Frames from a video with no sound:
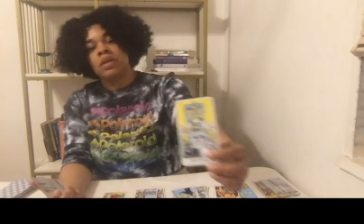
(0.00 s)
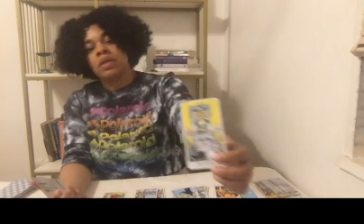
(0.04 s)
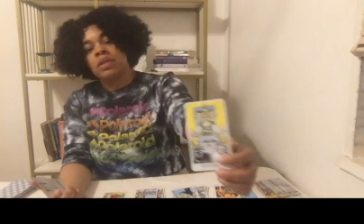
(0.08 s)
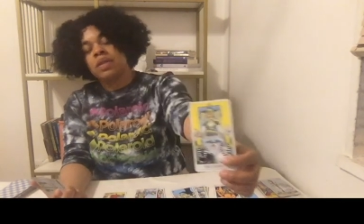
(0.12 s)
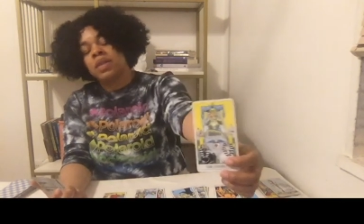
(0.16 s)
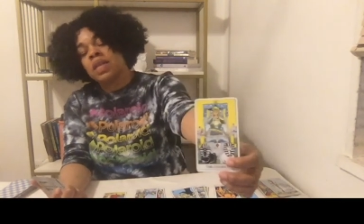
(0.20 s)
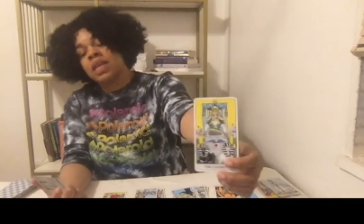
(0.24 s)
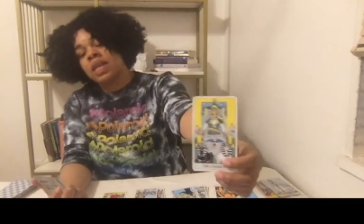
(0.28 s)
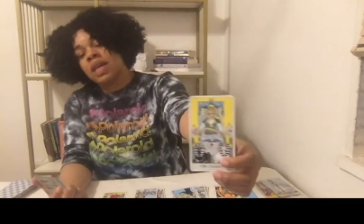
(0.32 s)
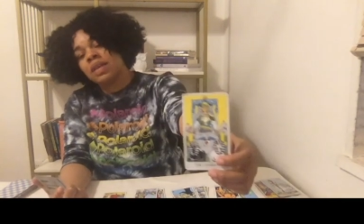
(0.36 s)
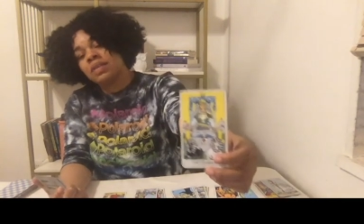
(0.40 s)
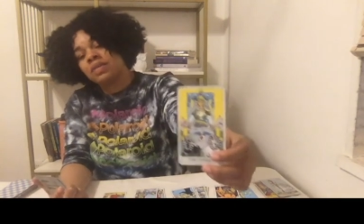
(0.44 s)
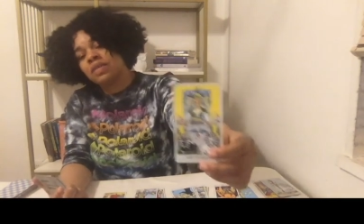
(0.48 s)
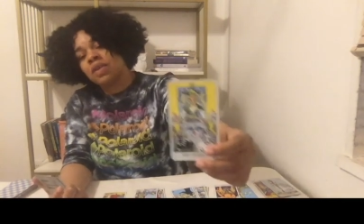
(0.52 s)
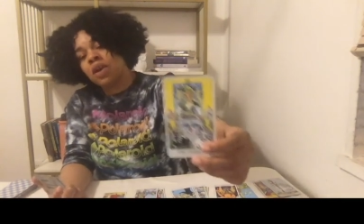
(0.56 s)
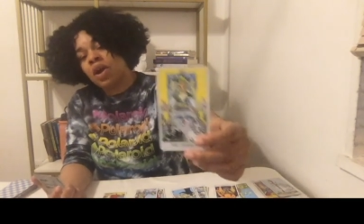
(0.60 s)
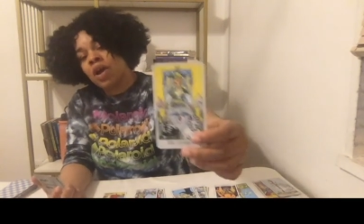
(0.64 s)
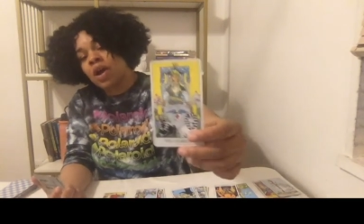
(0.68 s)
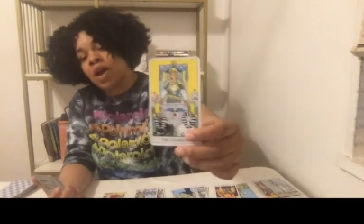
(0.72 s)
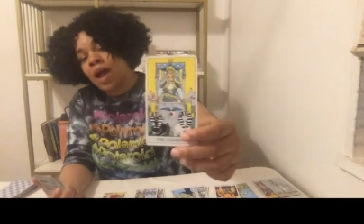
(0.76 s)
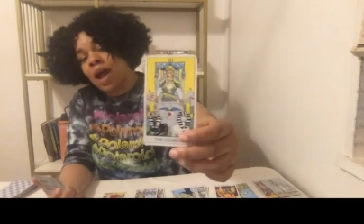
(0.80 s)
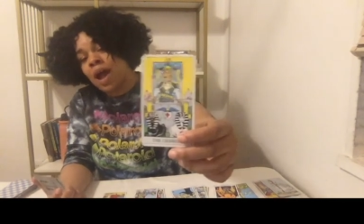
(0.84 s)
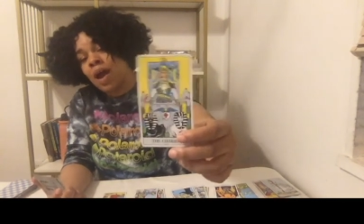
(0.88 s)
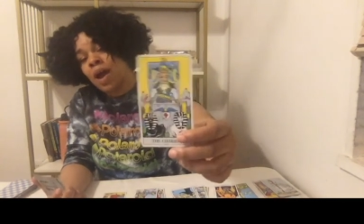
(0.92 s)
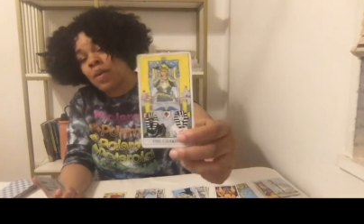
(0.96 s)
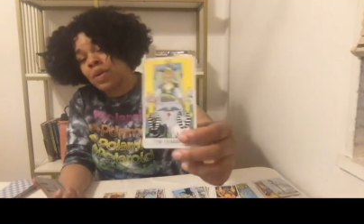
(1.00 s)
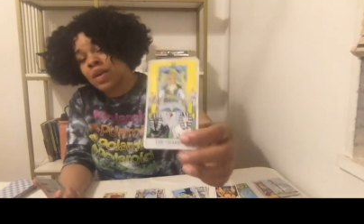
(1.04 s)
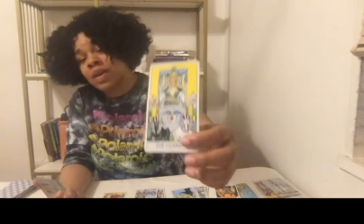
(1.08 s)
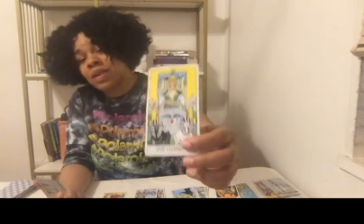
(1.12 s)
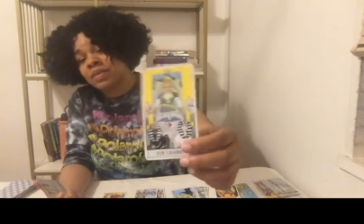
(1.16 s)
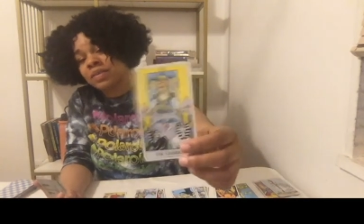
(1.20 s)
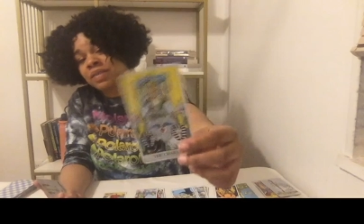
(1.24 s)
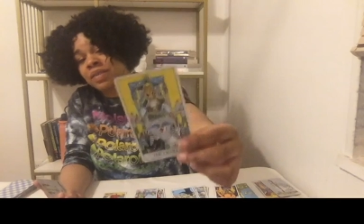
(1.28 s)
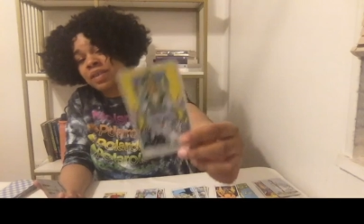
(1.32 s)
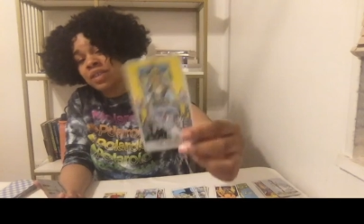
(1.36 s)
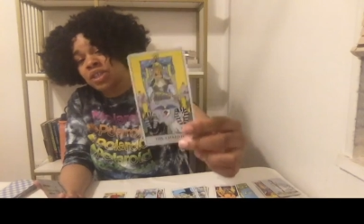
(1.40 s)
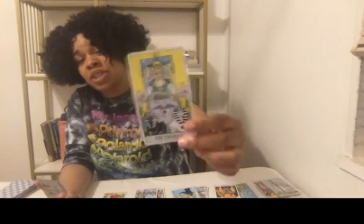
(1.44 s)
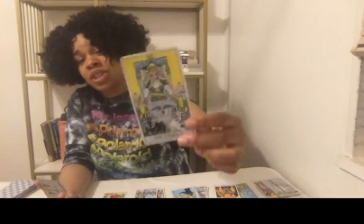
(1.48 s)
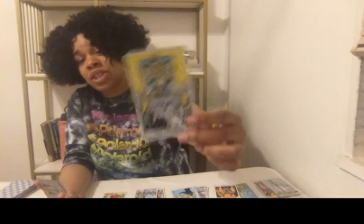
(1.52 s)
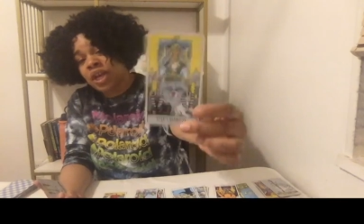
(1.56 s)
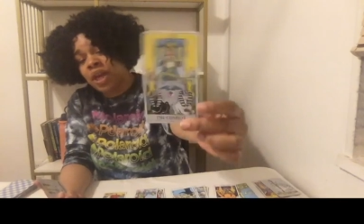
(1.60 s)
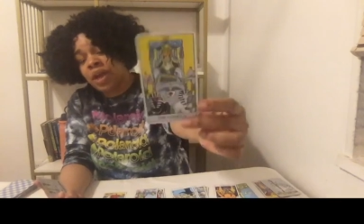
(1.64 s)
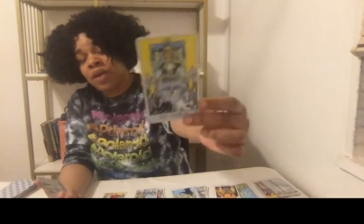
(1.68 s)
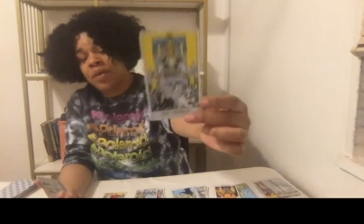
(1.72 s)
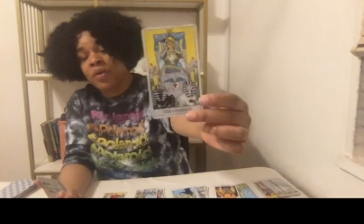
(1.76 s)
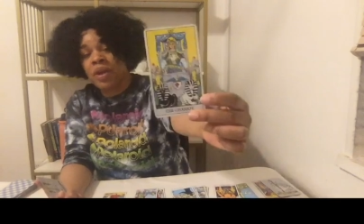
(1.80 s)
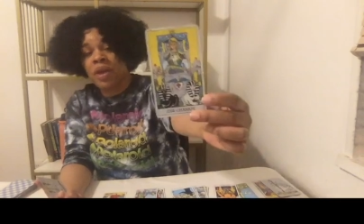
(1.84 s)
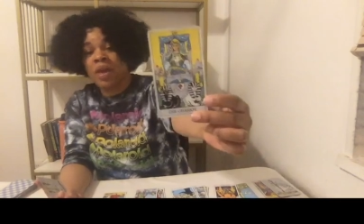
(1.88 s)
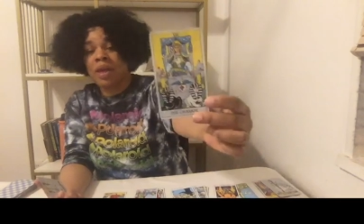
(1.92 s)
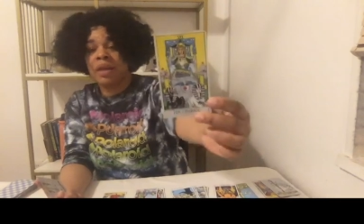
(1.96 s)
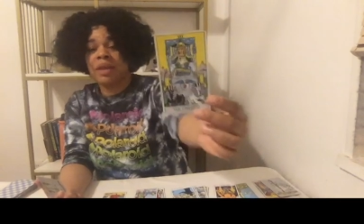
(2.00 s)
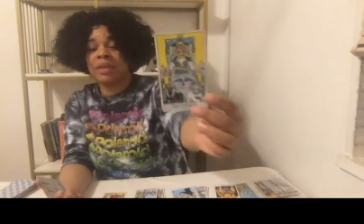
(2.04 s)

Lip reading: The next card out is the Chariot.